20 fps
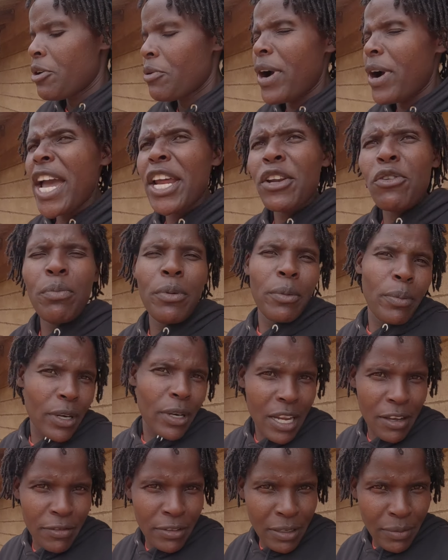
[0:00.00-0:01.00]
why do people
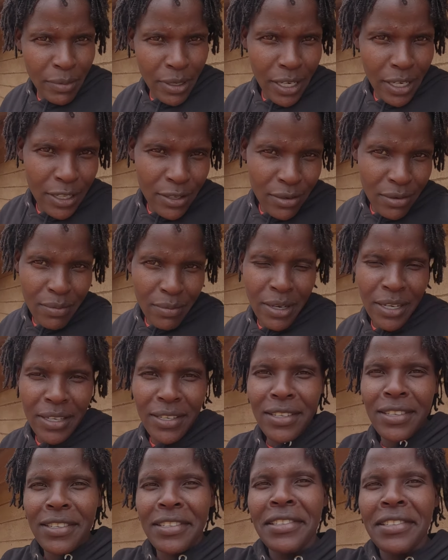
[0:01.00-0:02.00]
love Jamaica so
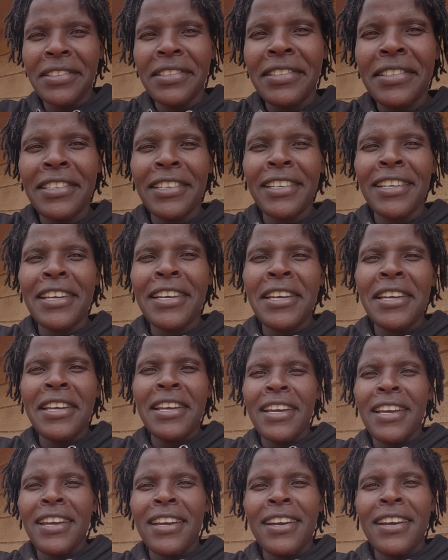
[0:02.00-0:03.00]
much?
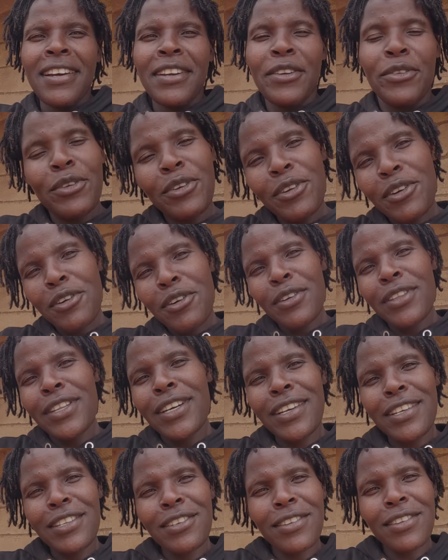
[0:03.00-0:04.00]
Do you know
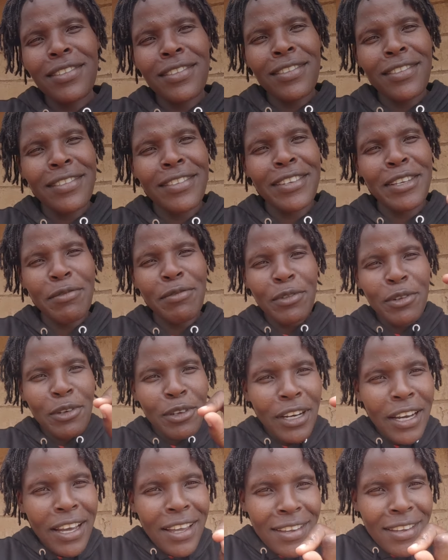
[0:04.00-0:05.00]
the reasons? If you
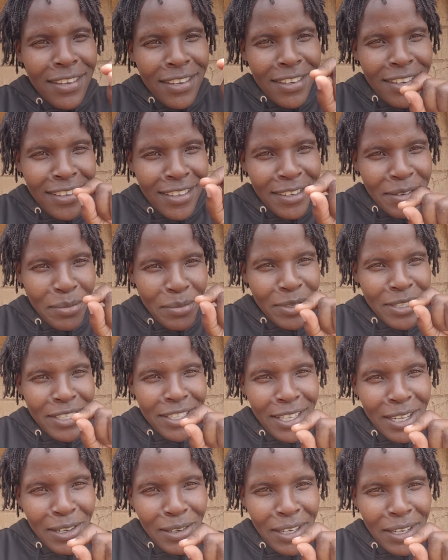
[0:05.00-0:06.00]
know, guys, put
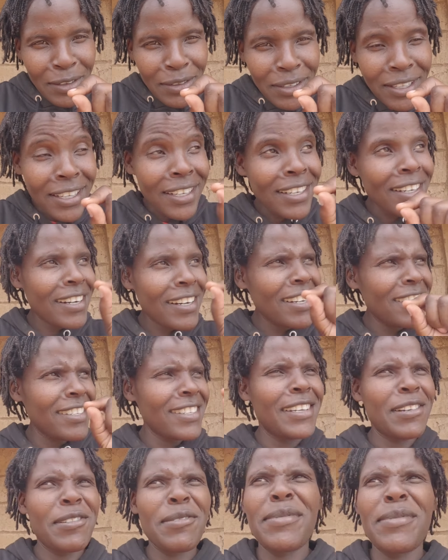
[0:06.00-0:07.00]
it down there, right
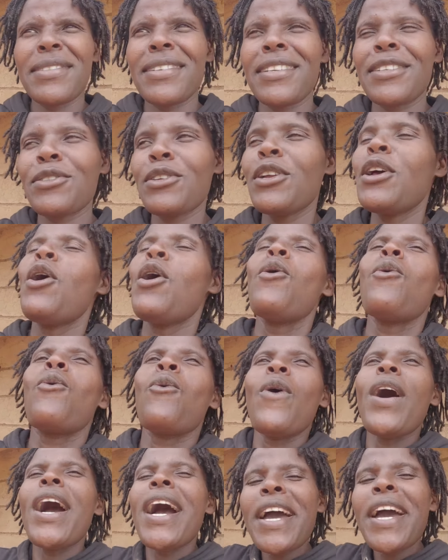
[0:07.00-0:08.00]
in the comment section.
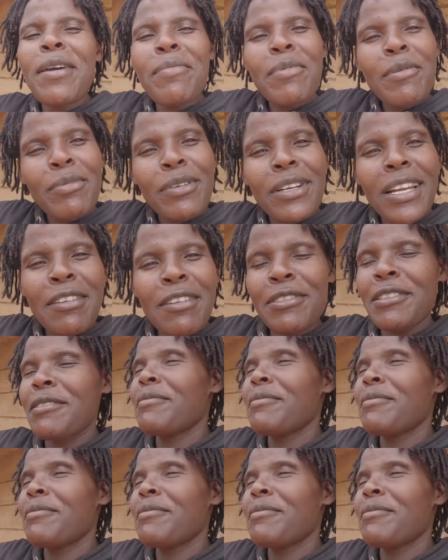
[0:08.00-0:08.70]
Why people love